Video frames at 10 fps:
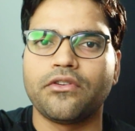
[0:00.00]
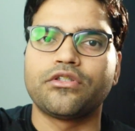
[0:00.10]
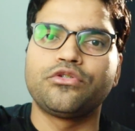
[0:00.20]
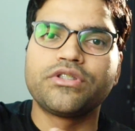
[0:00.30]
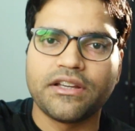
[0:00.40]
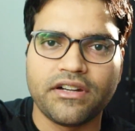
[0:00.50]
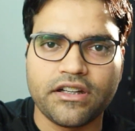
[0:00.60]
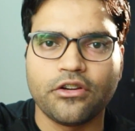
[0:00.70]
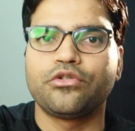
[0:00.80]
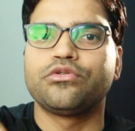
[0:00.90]
or
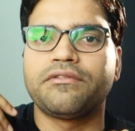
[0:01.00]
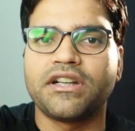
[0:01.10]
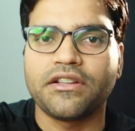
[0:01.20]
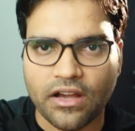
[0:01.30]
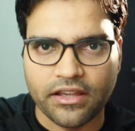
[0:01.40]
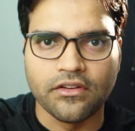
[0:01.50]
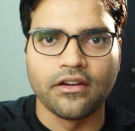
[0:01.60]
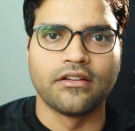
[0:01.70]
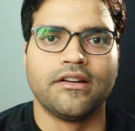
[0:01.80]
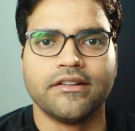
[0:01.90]
270 or
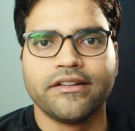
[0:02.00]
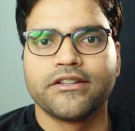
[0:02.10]
275.